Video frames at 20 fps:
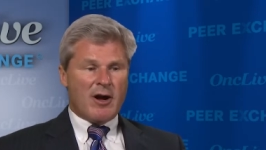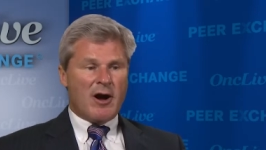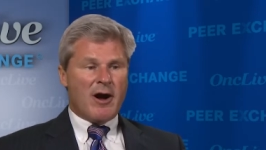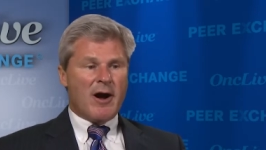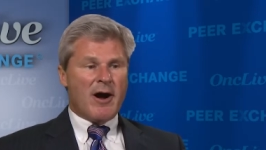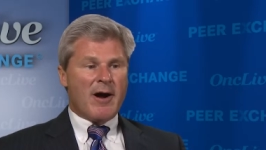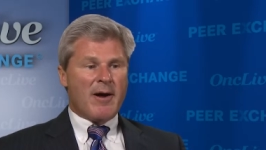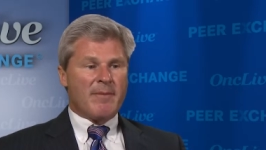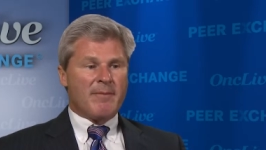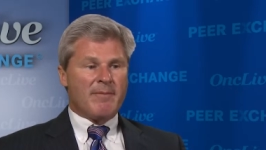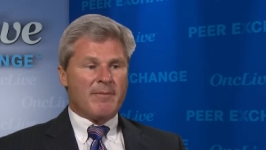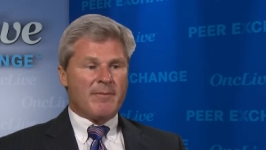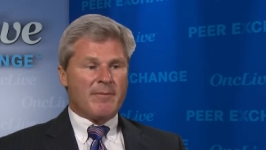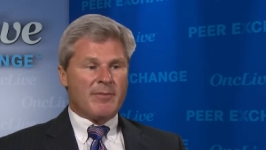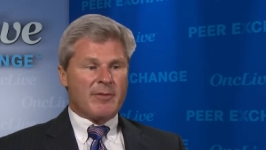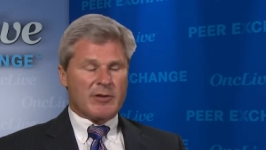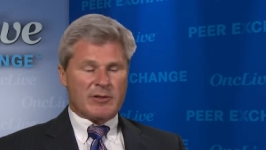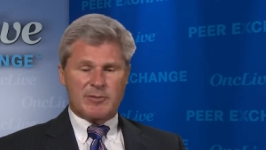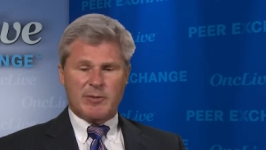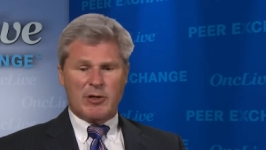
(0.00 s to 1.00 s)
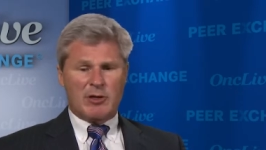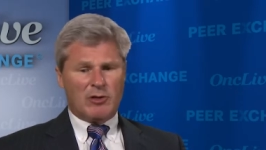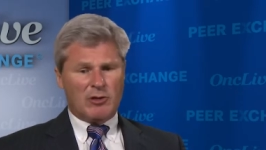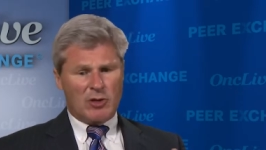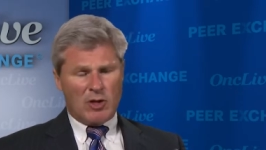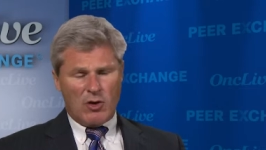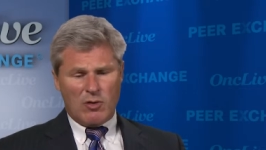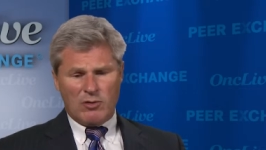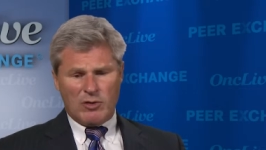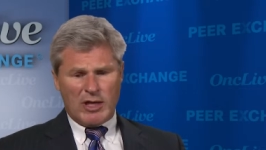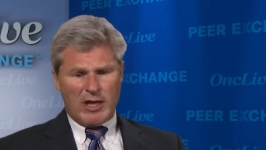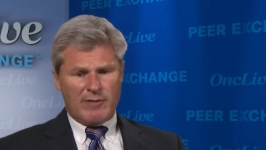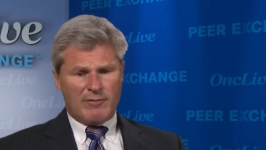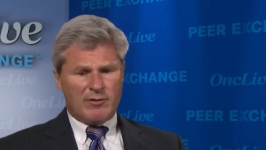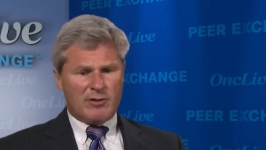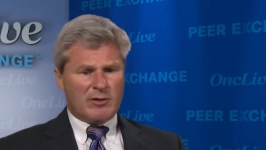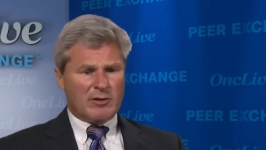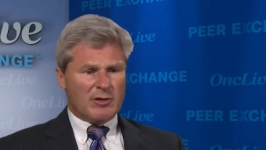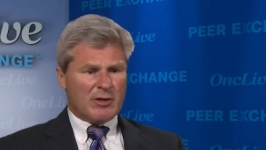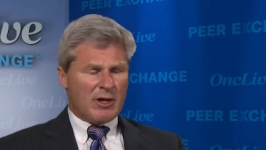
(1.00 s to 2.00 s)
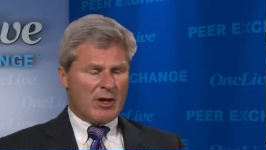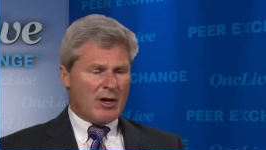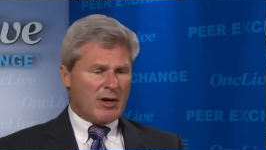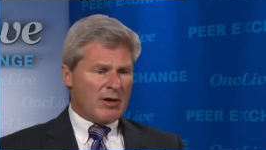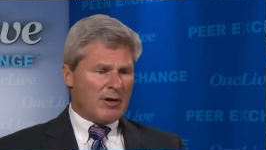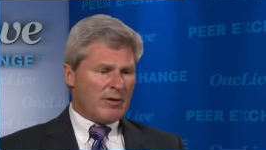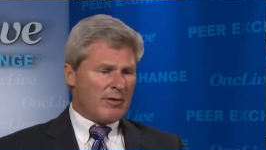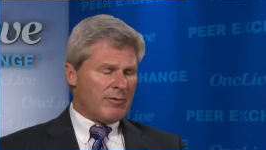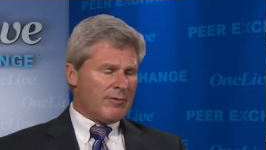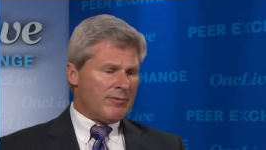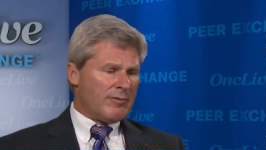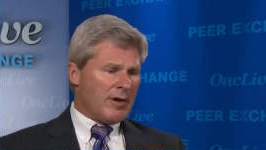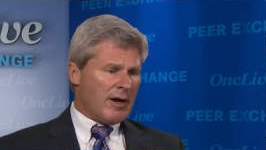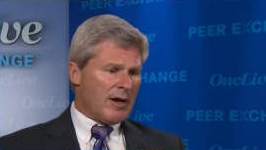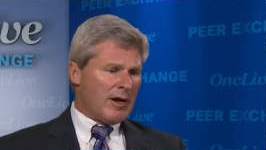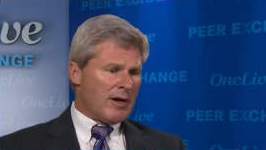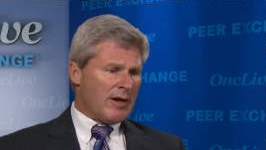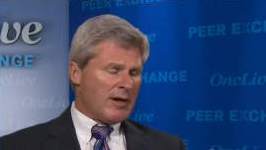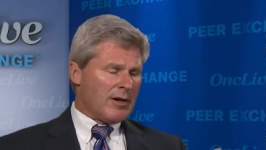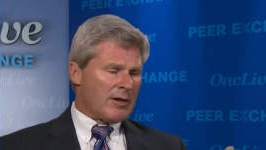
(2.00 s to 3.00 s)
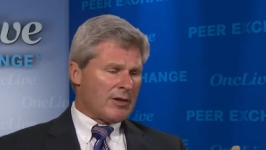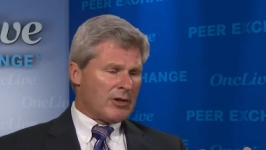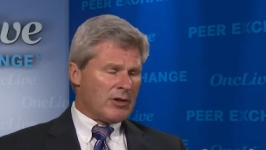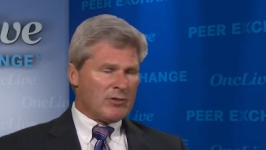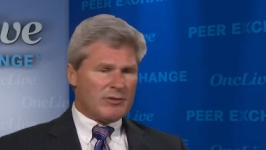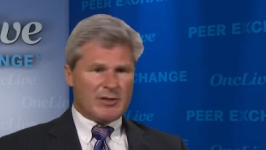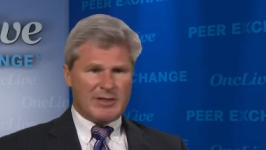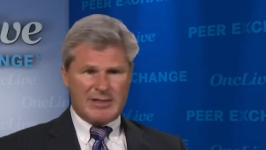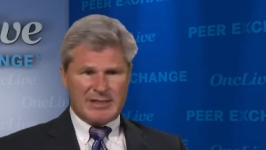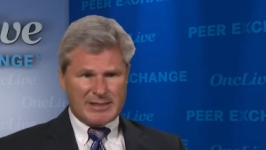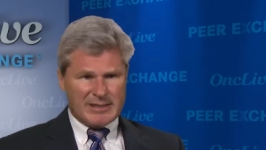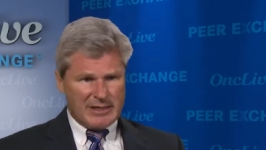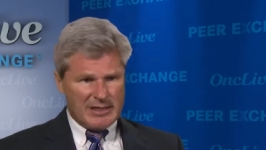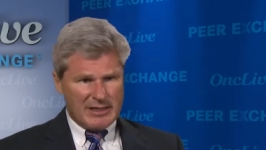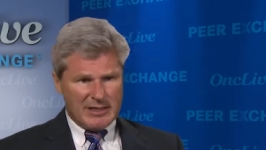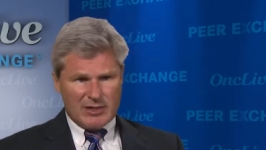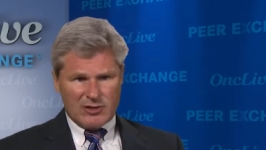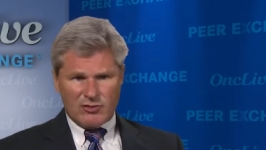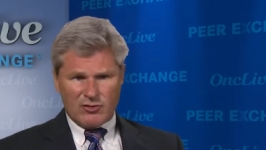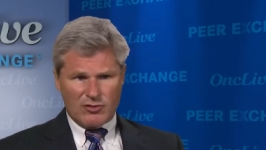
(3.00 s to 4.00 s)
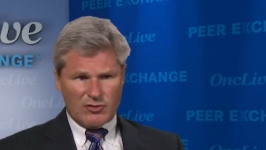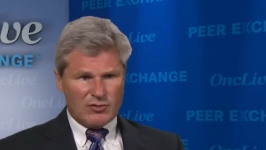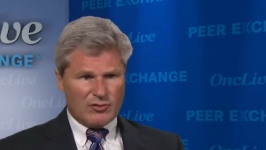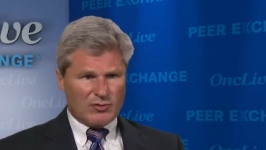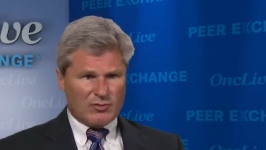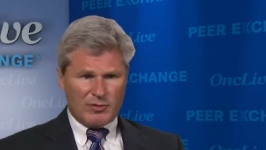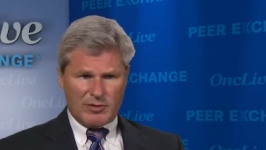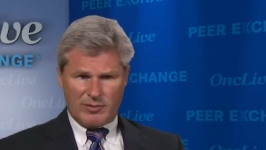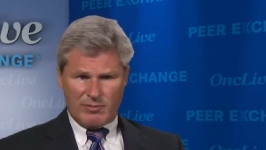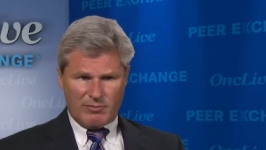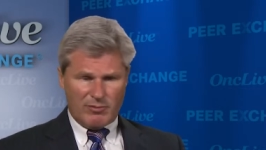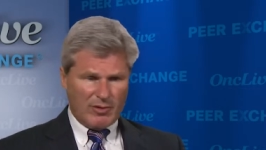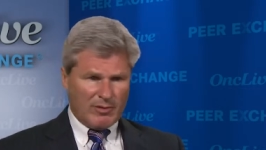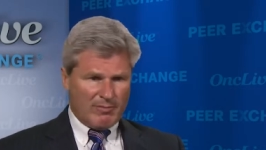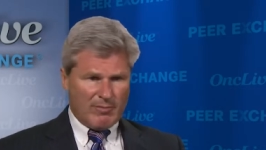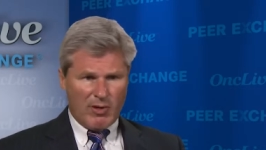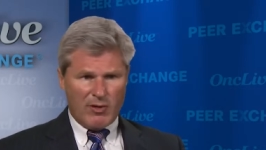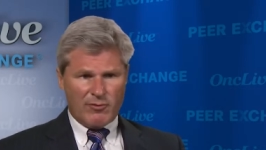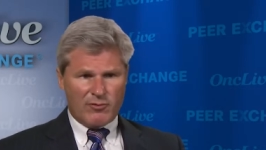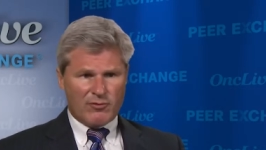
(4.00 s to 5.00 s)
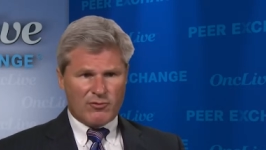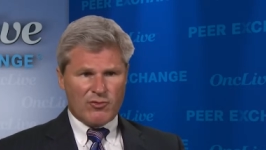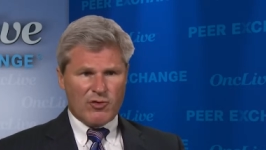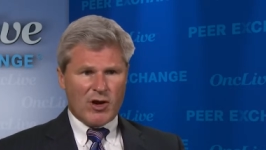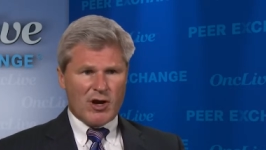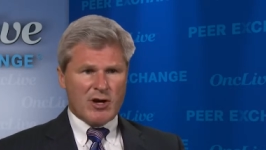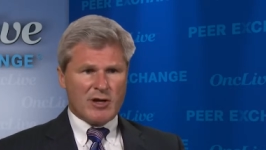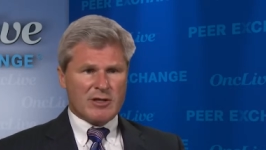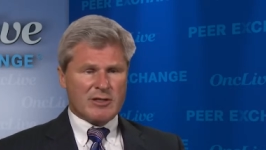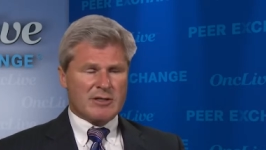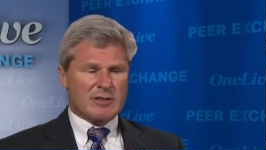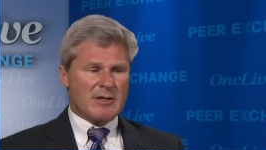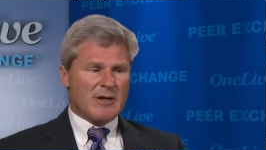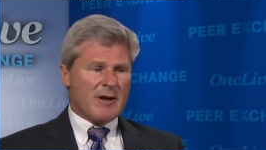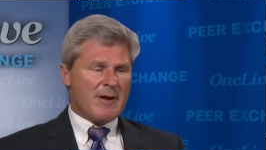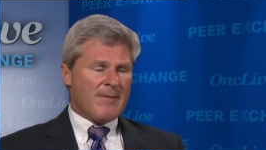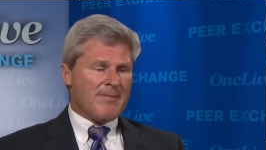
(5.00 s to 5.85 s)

Um, there's been a low level of uh, QTC issues with, with both drugs,